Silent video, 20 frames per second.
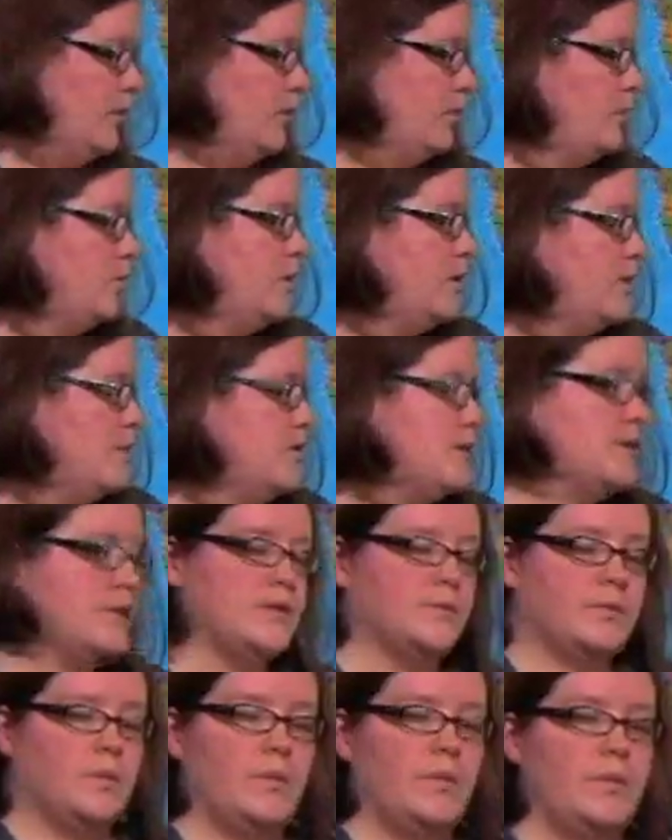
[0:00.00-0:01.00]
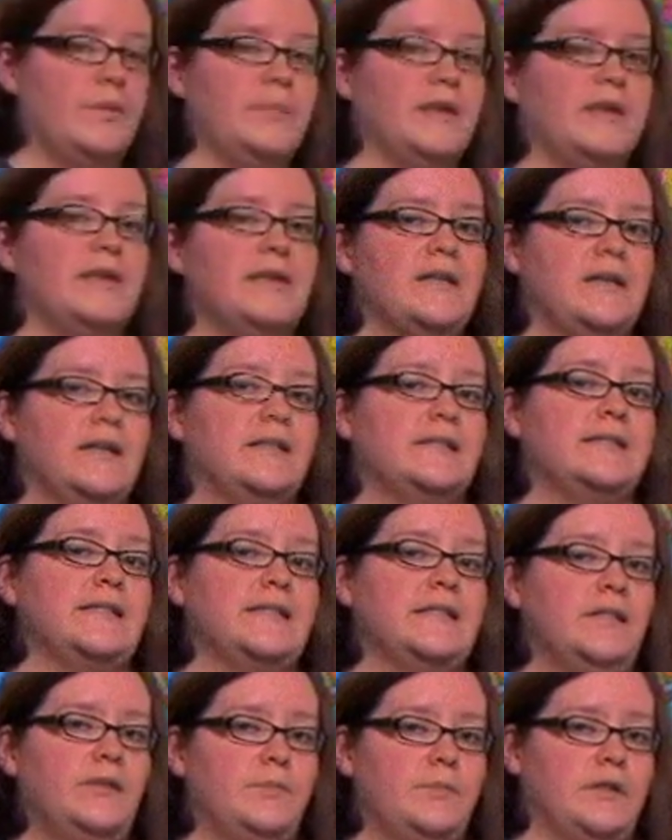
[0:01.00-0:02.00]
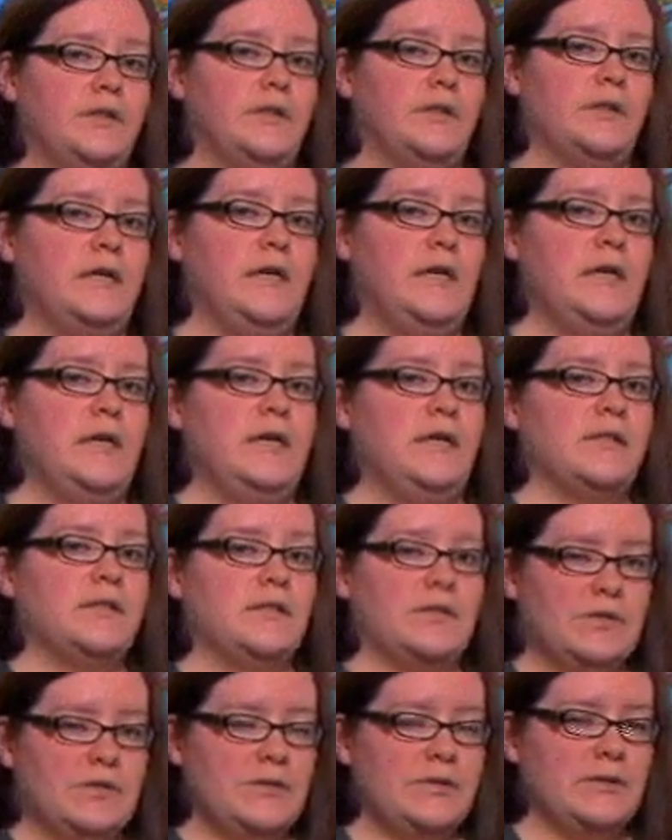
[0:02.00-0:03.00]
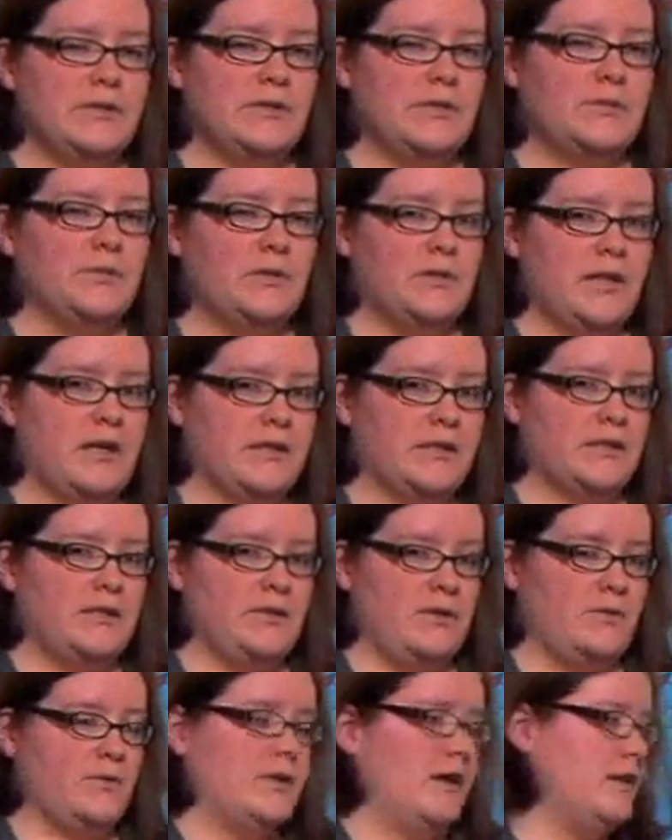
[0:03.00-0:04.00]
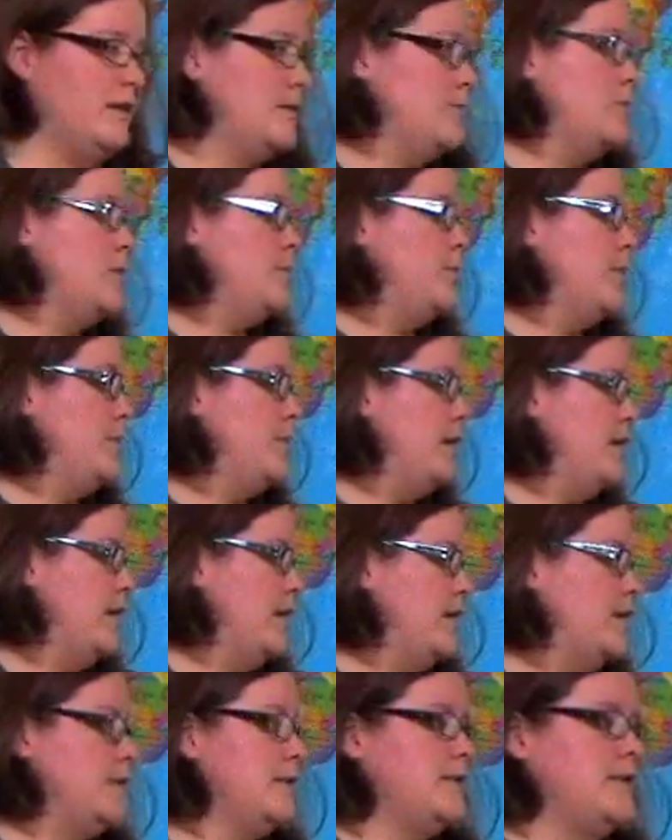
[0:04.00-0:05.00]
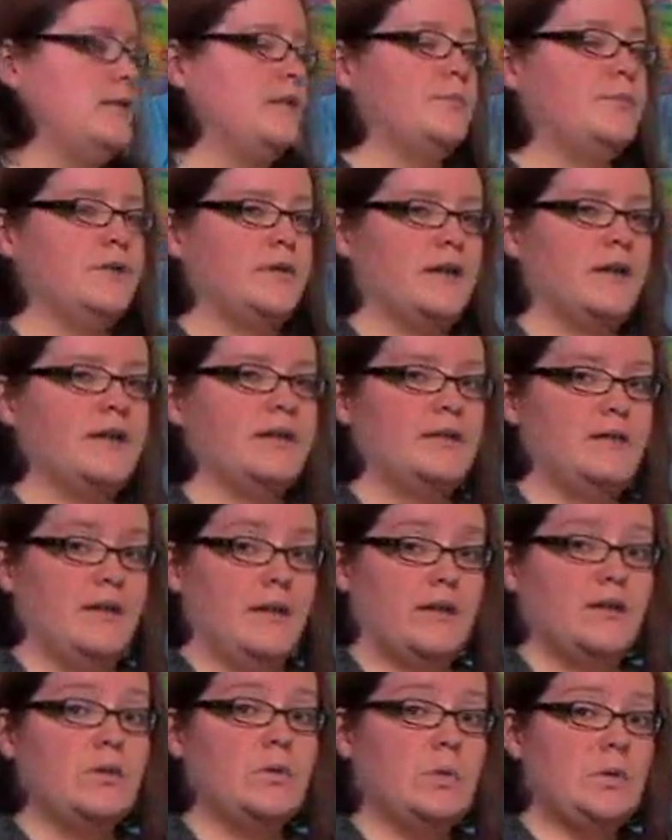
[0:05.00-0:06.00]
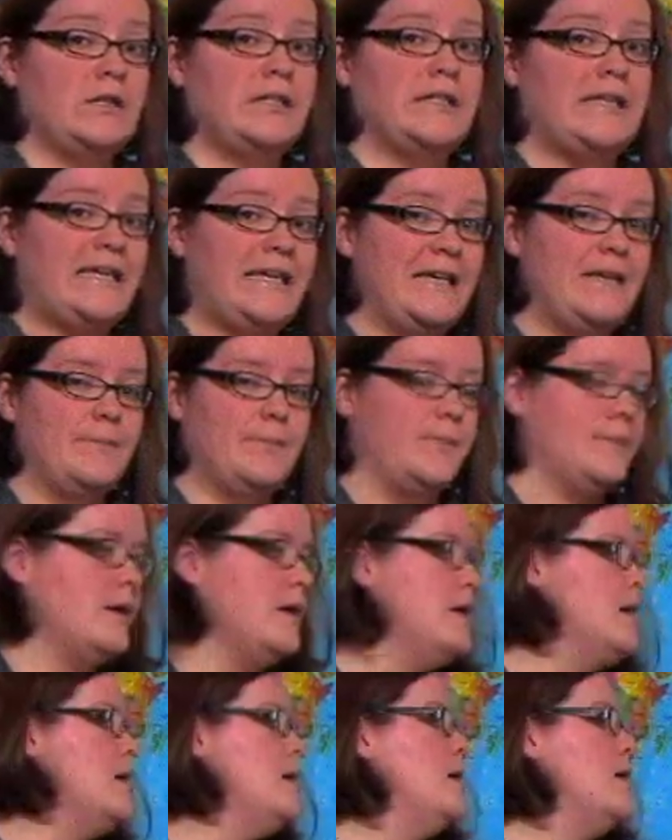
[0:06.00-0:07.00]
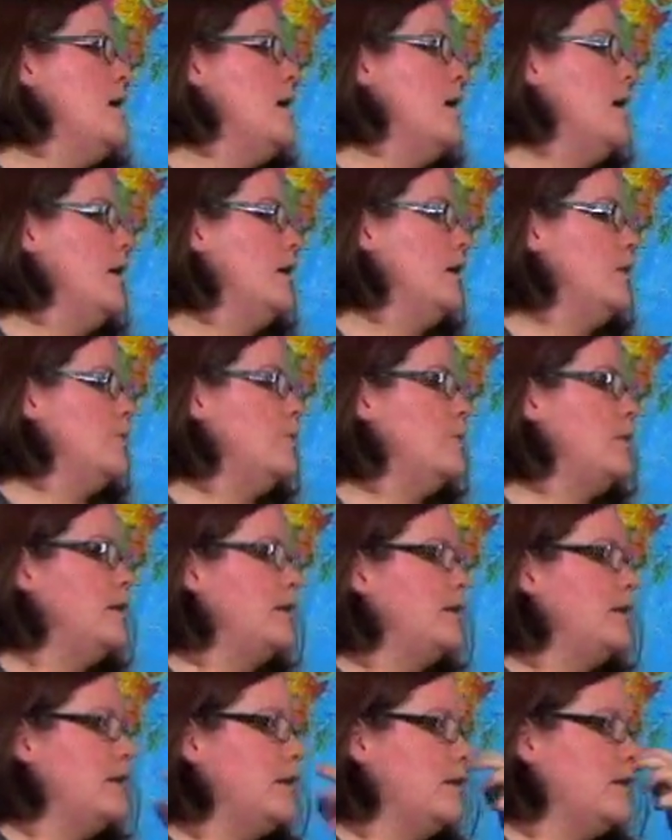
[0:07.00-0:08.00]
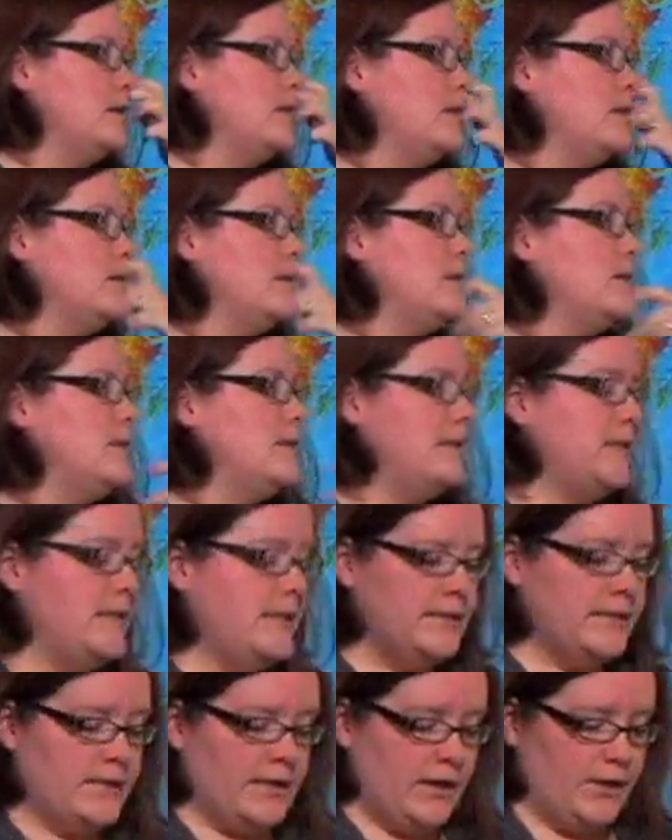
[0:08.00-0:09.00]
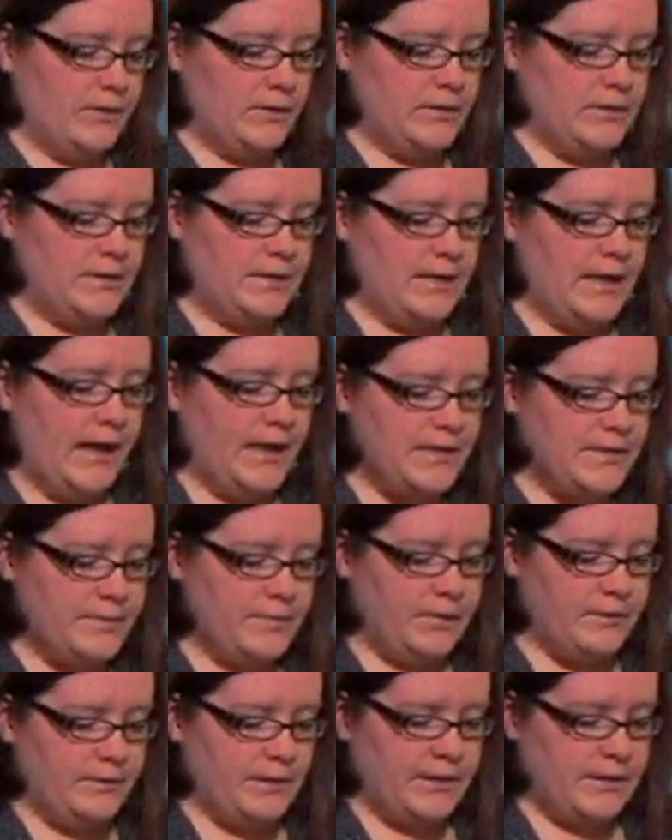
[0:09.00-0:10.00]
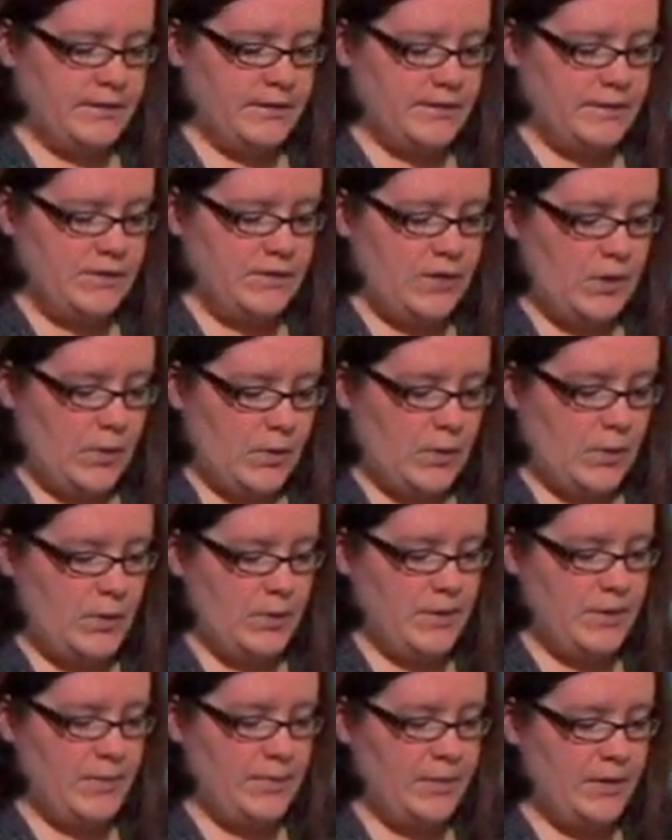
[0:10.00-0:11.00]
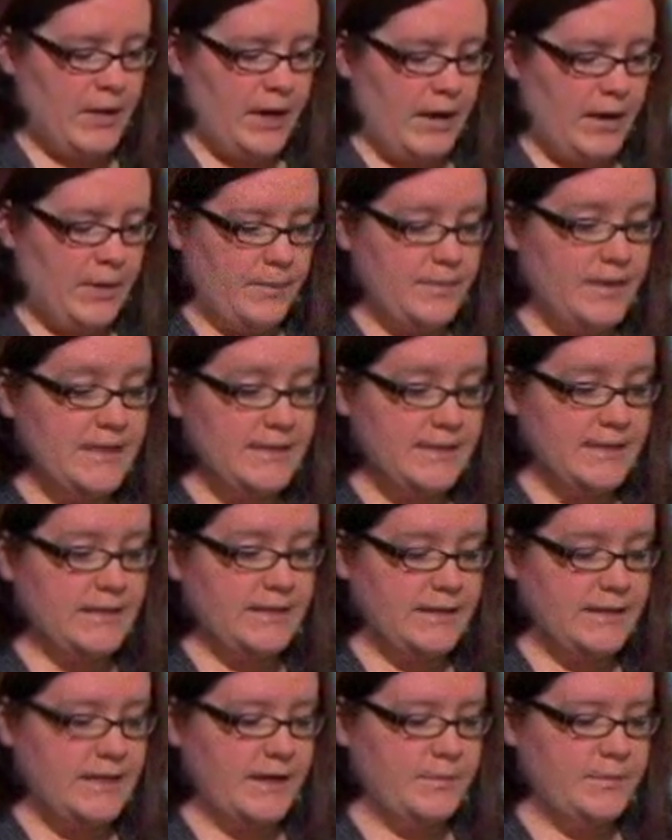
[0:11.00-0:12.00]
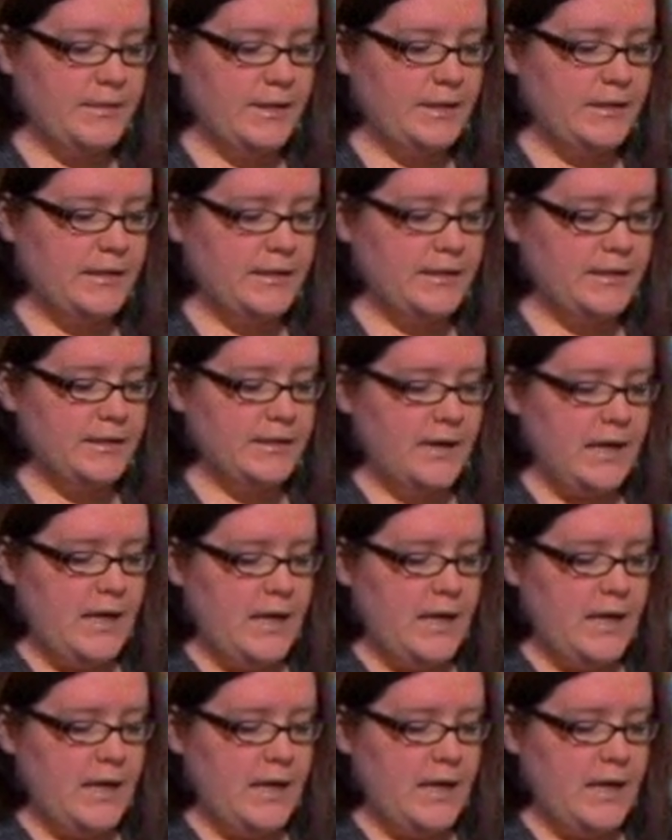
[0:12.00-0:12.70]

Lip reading: we use this when we begin a syllable. So students will like to know that. When we begin a syllable, like the word Tim, the T sound is aspirated. So basically that means